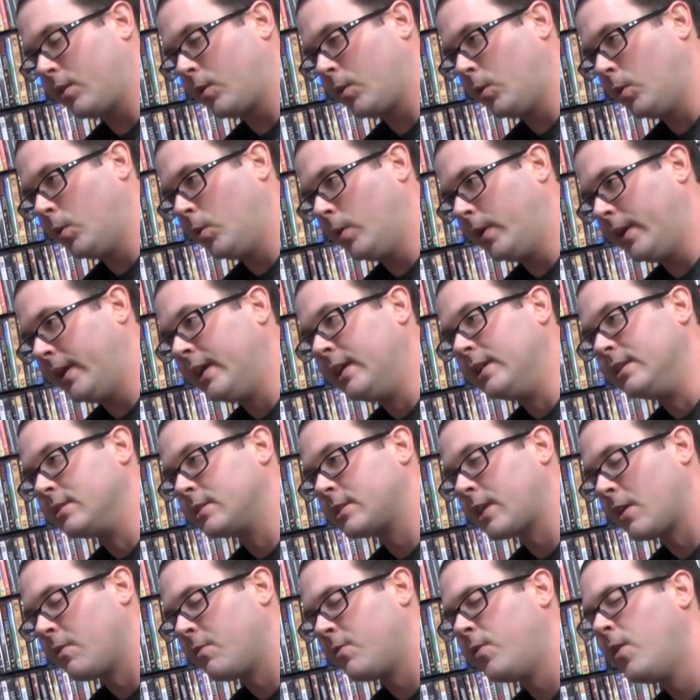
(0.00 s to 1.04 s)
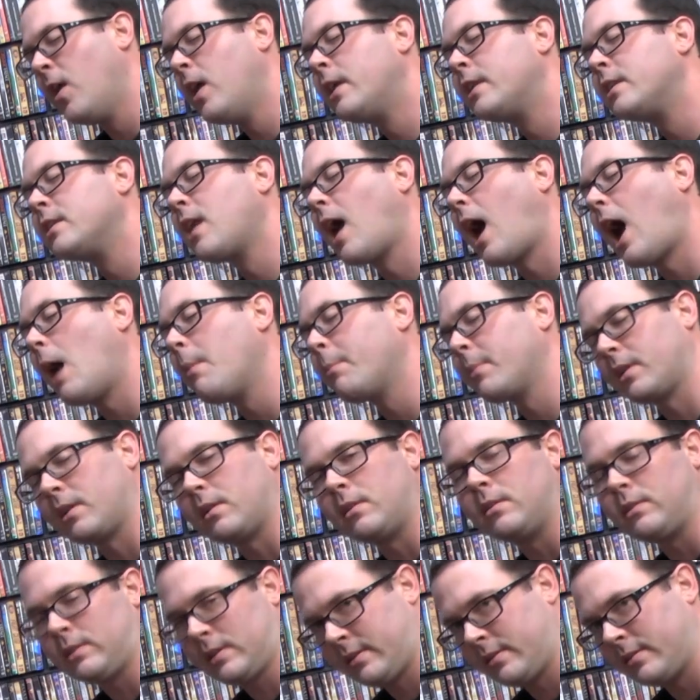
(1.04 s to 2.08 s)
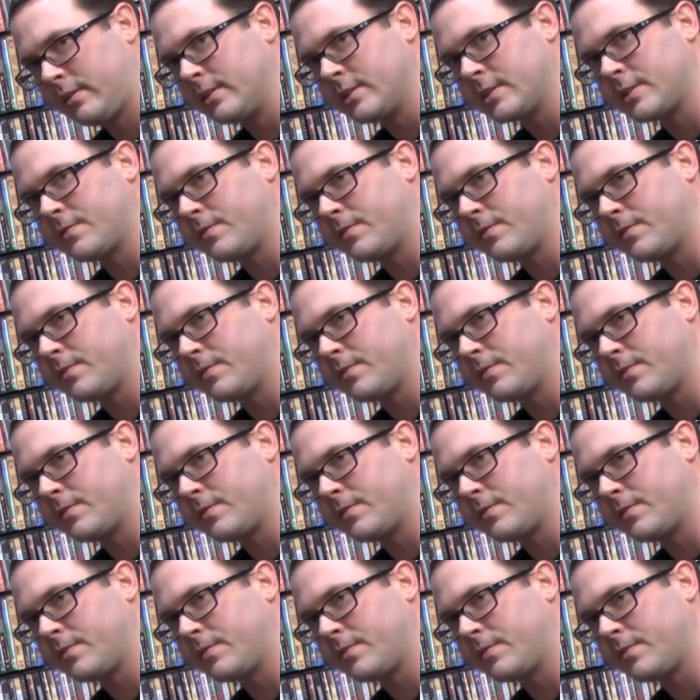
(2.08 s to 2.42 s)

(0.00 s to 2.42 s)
who is phenomenal in this